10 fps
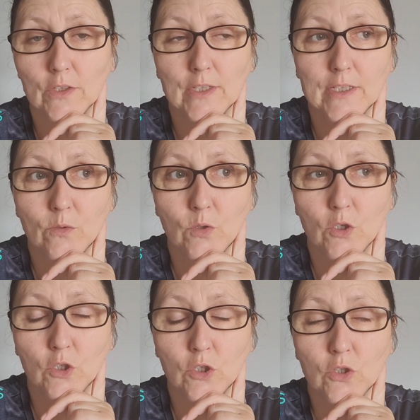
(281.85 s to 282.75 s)
Then I
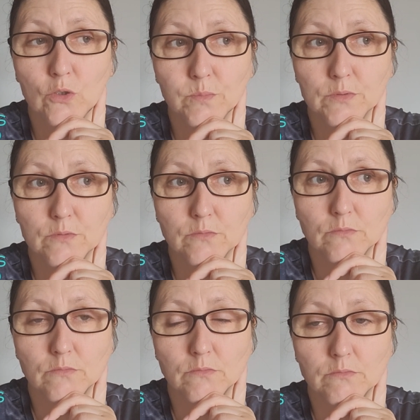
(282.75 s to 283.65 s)
woke up,
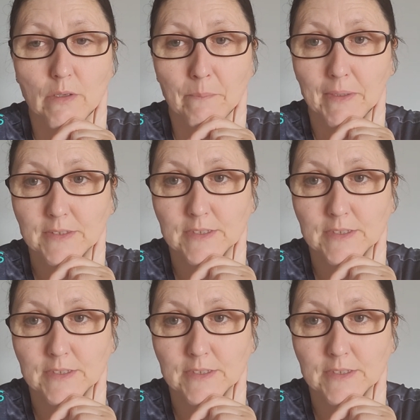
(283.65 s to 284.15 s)
went back